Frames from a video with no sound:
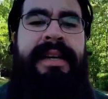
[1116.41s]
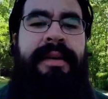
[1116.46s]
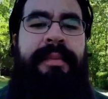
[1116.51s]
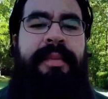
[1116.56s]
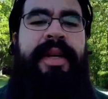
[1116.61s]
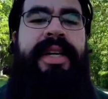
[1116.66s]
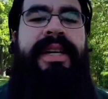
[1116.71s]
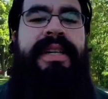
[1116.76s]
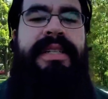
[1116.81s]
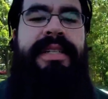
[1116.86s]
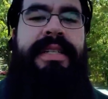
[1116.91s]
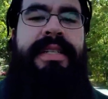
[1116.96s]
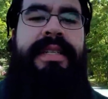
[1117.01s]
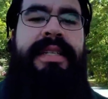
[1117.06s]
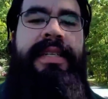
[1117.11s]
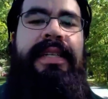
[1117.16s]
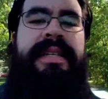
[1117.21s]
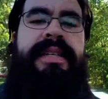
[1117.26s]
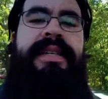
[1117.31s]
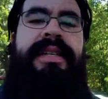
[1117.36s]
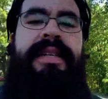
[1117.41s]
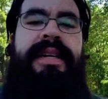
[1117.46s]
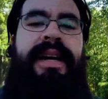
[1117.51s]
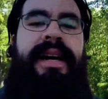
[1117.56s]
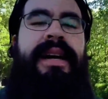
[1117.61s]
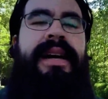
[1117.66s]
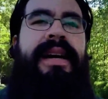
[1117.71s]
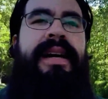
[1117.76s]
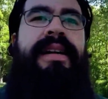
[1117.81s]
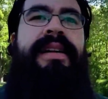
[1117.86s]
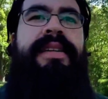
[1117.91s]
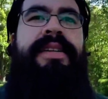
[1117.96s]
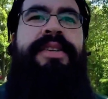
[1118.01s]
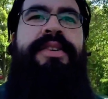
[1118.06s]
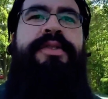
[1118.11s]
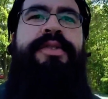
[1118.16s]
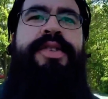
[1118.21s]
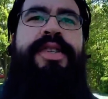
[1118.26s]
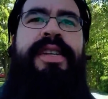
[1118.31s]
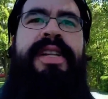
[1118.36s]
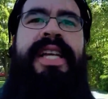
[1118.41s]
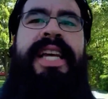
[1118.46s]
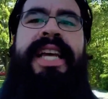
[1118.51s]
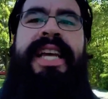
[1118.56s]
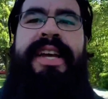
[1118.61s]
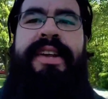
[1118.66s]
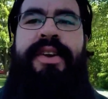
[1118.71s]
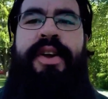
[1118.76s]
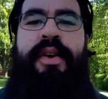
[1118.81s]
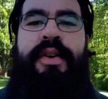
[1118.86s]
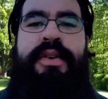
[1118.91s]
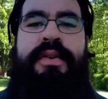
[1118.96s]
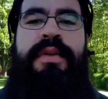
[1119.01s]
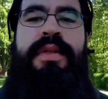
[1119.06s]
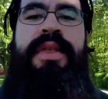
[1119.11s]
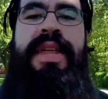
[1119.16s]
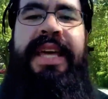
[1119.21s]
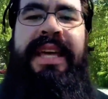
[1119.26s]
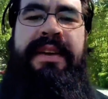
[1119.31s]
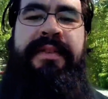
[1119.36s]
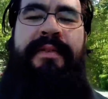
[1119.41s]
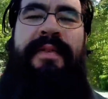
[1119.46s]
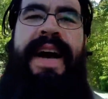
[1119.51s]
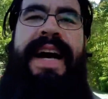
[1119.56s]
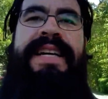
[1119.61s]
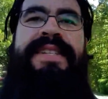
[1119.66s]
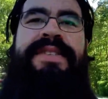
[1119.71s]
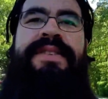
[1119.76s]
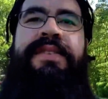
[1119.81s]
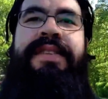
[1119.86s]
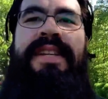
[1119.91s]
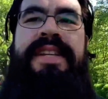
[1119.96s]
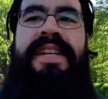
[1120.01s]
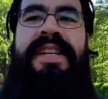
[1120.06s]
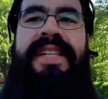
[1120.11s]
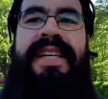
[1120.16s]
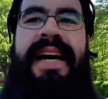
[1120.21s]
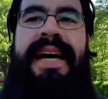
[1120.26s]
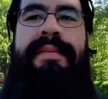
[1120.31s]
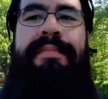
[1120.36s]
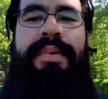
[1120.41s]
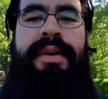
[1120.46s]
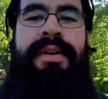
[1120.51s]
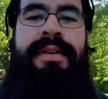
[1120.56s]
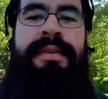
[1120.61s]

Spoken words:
because usually, you think faster than you type.